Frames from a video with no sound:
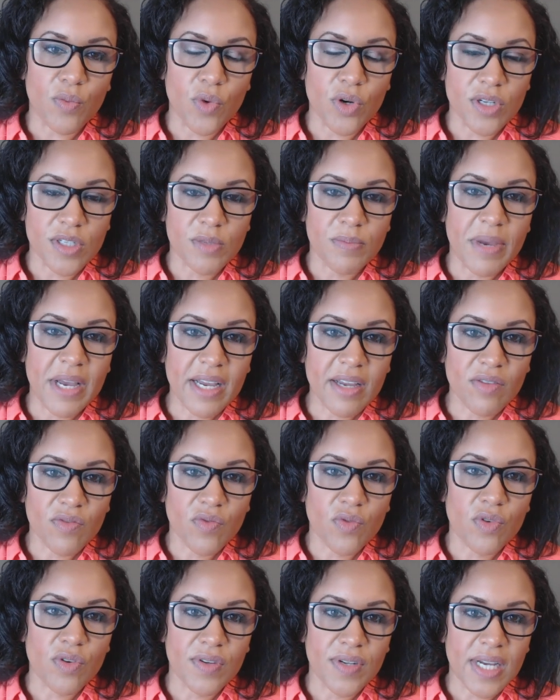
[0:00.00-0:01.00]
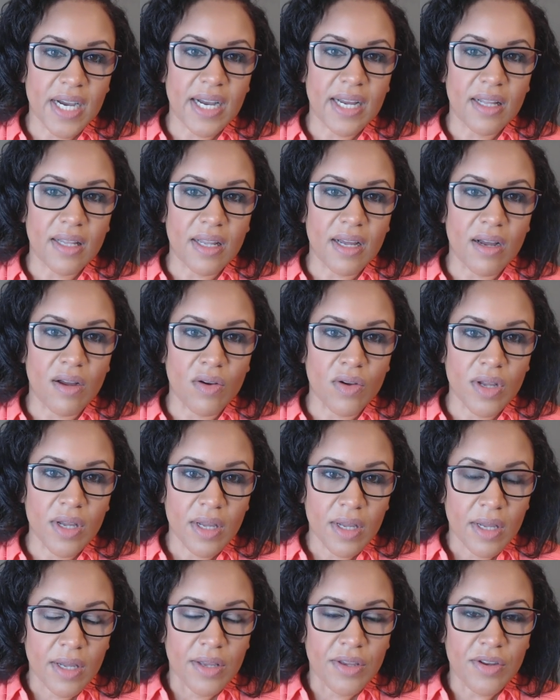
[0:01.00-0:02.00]
whereas back and forth dialogue.
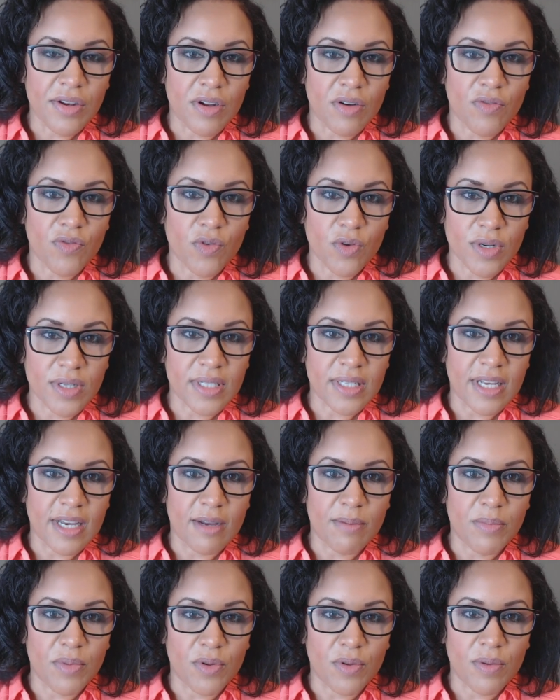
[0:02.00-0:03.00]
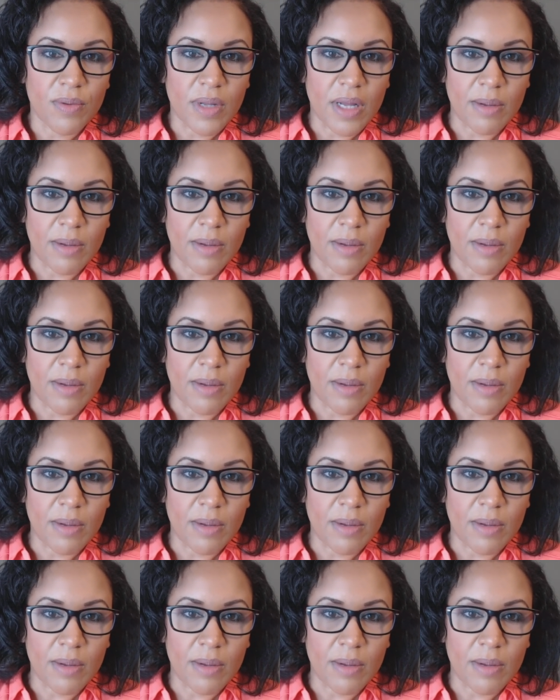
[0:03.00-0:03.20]
For example,